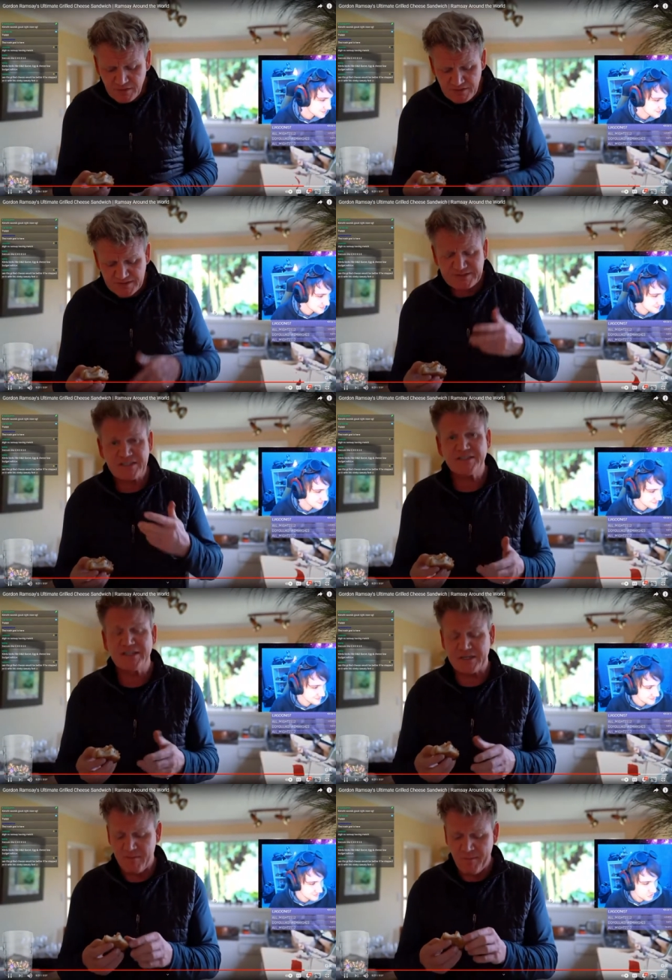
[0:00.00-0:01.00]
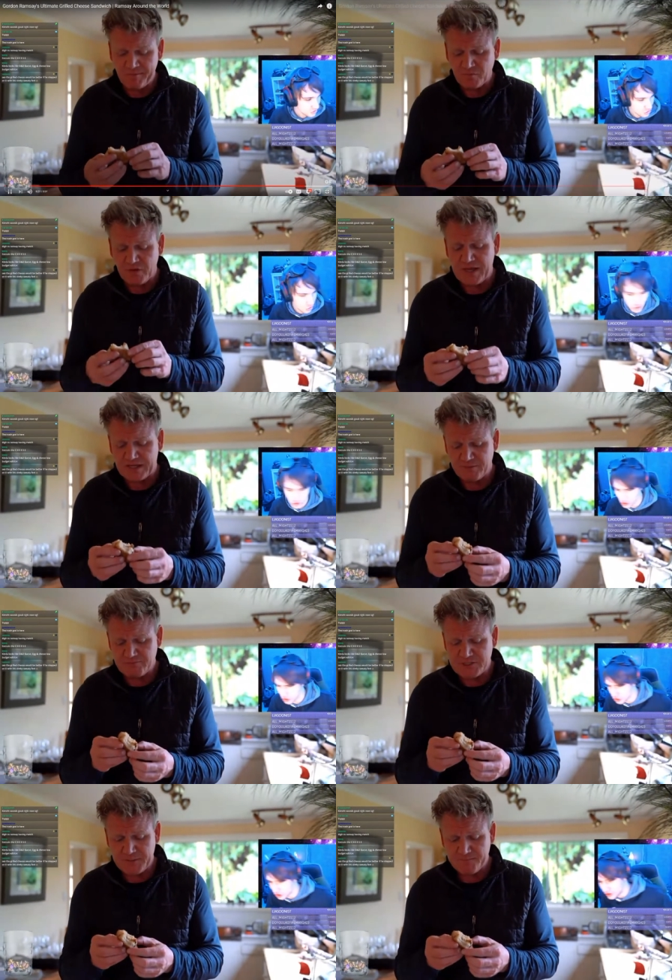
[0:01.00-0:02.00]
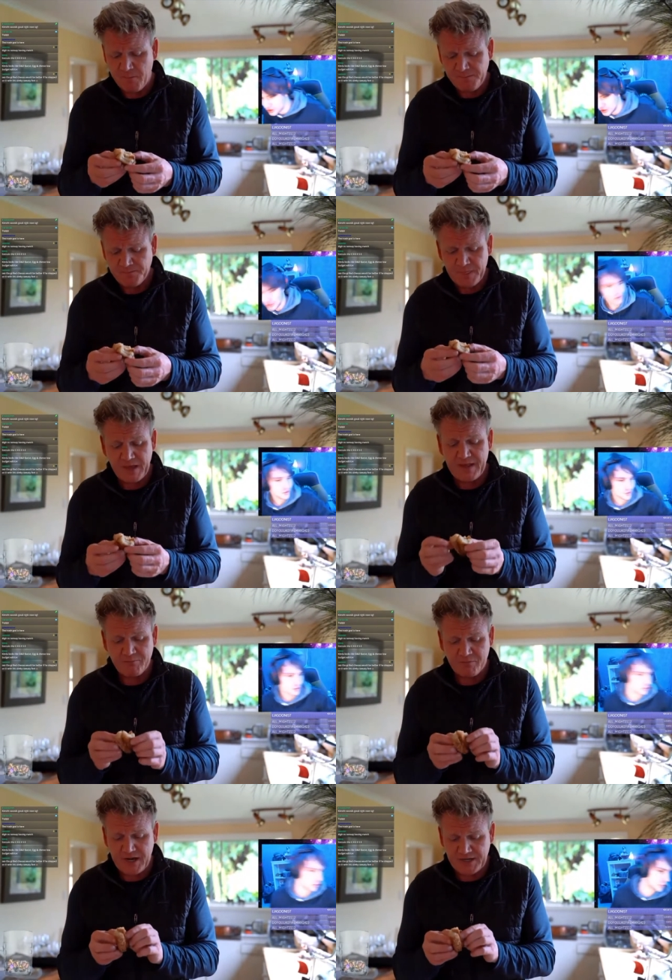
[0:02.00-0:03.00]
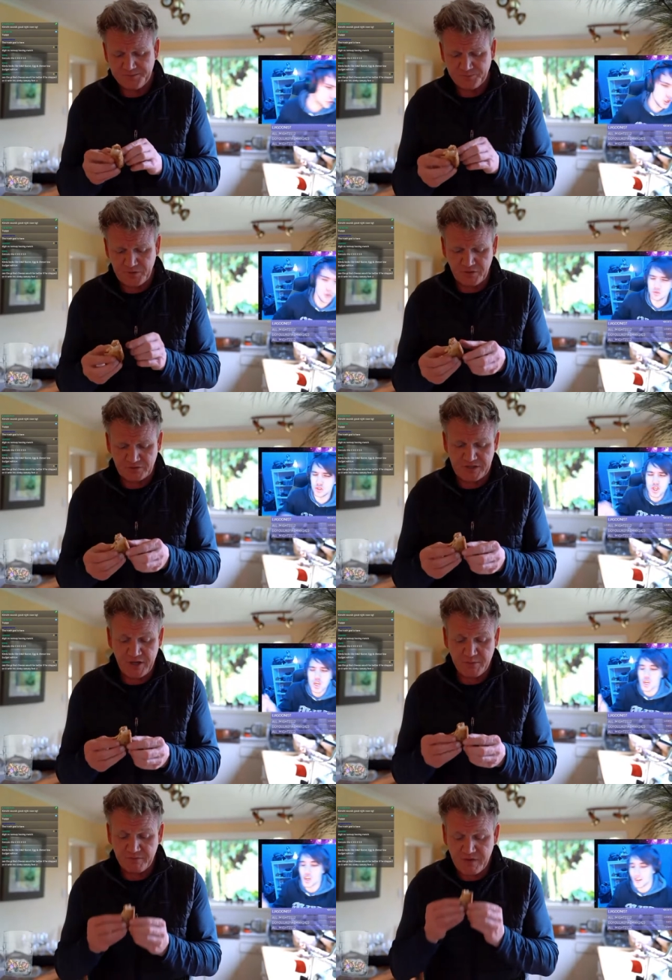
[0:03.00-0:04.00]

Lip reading: The acidity. That kimchi. And that bread cooked in the open